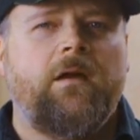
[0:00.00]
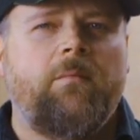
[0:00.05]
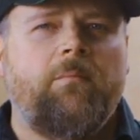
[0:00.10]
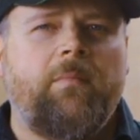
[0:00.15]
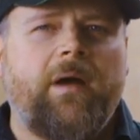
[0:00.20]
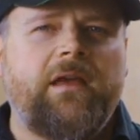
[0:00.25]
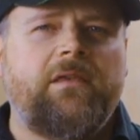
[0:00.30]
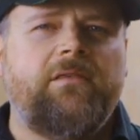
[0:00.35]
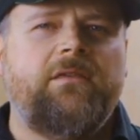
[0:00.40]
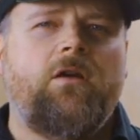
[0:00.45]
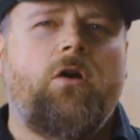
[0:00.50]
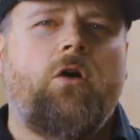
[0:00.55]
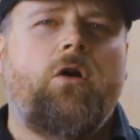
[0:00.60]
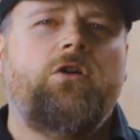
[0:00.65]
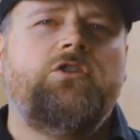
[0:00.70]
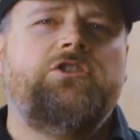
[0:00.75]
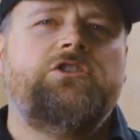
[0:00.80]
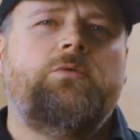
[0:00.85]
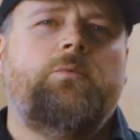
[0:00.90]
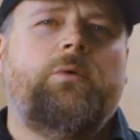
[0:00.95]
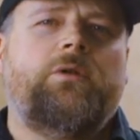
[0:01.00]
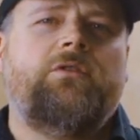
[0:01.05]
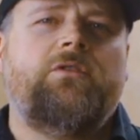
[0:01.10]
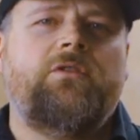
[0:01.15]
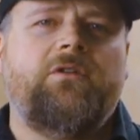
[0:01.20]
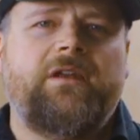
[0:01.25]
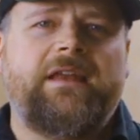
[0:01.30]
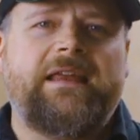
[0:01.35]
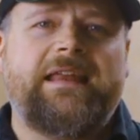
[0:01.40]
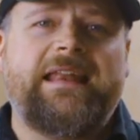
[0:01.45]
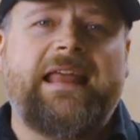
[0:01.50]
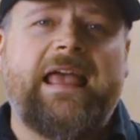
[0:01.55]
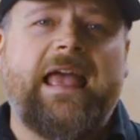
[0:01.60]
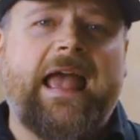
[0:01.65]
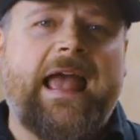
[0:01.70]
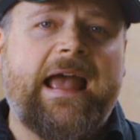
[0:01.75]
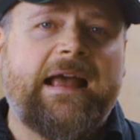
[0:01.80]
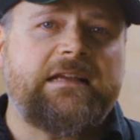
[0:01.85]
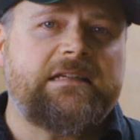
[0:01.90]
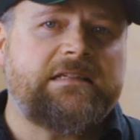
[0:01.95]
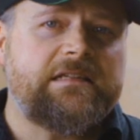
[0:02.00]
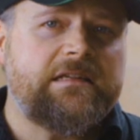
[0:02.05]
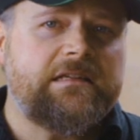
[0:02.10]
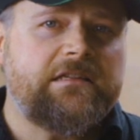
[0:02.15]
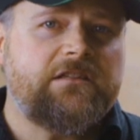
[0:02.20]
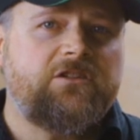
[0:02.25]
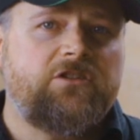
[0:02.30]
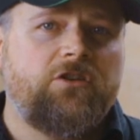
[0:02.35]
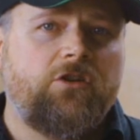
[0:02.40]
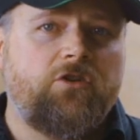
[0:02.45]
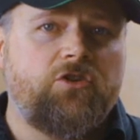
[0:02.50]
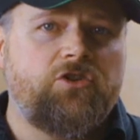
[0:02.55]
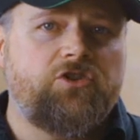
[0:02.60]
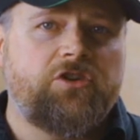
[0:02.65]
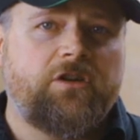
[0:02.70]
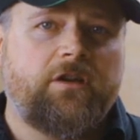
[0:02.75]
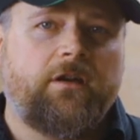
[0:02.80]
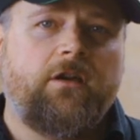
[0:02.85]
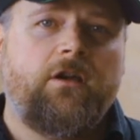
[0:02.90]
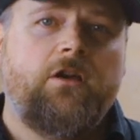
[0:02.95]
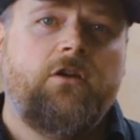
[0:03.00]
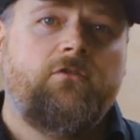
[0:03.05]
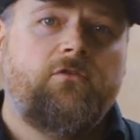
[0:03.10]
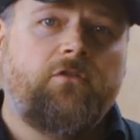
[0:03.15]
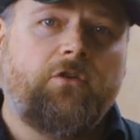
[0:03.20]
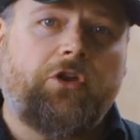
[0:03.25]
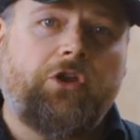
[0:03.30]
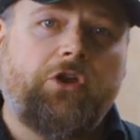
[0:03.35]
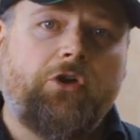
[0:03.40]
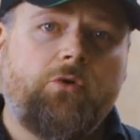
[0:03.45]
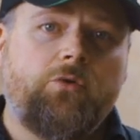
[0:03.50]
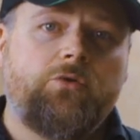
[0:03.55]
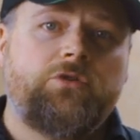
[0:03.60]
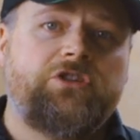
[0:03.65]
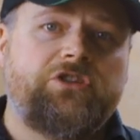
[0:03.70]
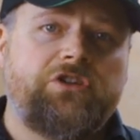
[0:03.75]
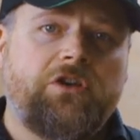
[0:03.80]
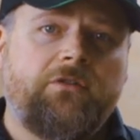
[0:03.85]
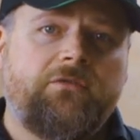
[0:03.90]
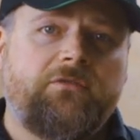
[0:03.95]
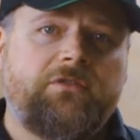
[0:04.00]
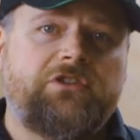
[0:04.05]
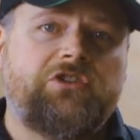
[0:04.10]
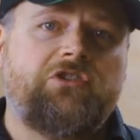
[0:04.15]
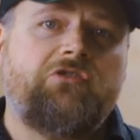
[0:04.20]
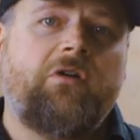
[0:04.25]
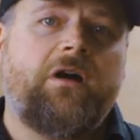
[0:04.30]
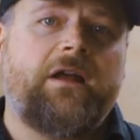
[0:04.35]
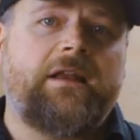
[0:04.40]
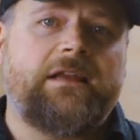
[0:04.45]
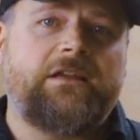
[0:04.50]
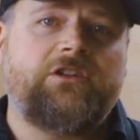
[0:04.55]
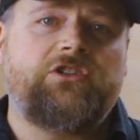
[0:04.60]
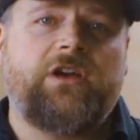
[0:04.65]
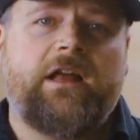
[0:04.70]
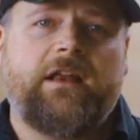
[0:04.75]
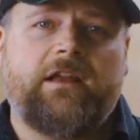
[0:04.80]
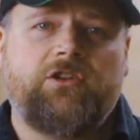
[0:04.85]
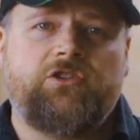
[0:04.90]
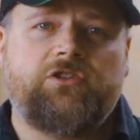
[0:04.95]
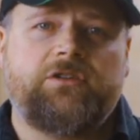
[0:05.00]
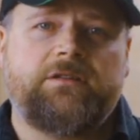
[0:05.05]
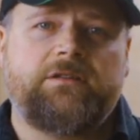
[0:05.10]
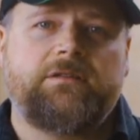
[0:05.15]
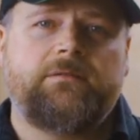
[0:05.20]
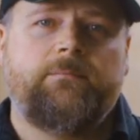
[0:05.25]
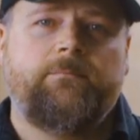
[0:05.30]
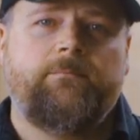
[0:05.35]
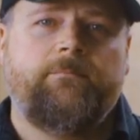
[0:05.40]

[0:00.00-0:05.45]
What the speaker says: make the RG 130 an excellent solution for your surface grinding challenges.